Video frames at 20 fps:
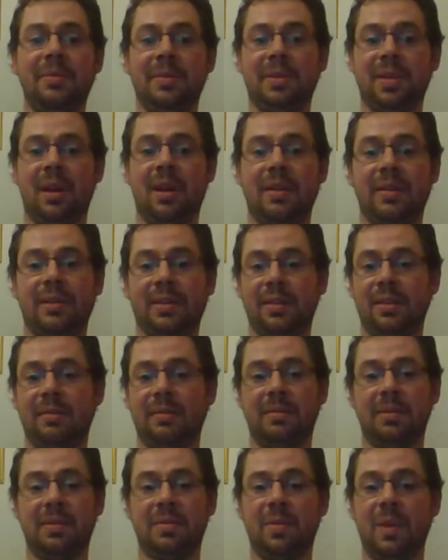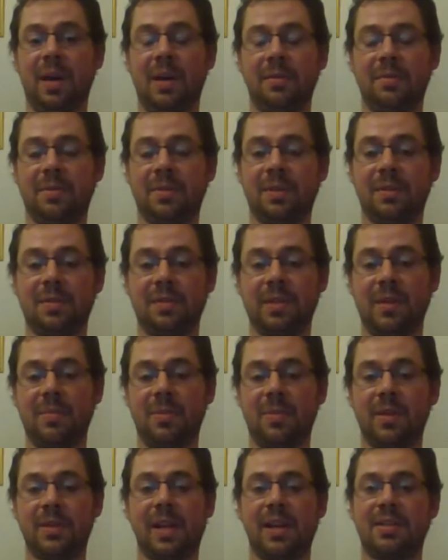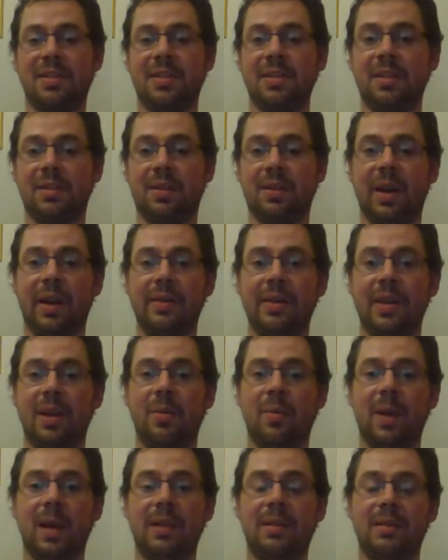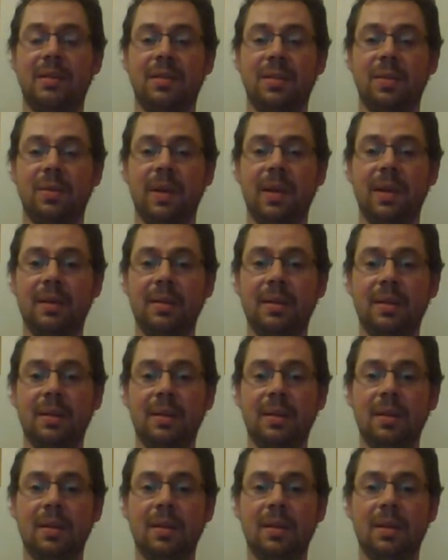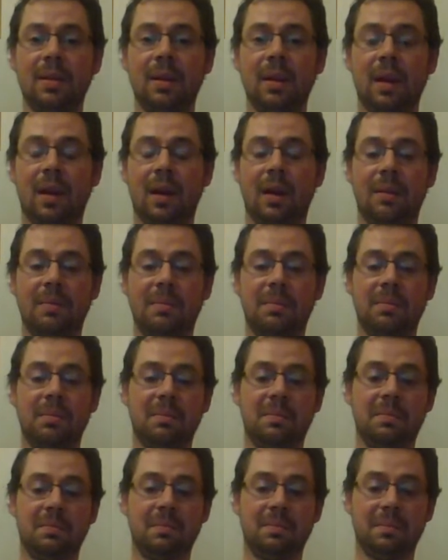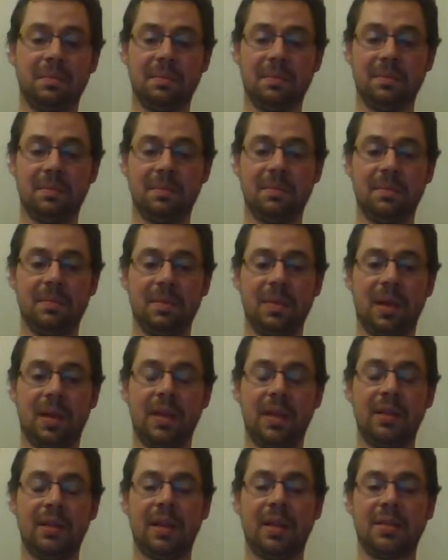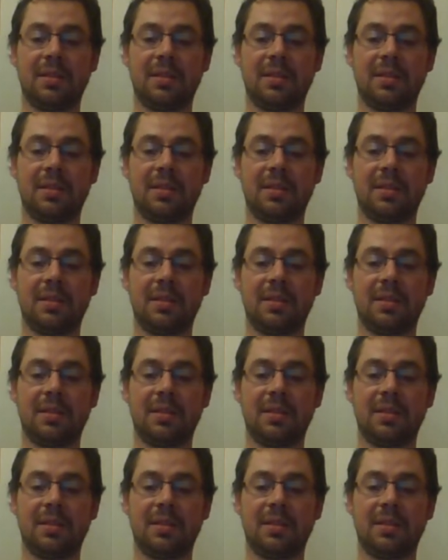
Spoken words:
was arson as well, so someone's actually gone out their way to do it. I think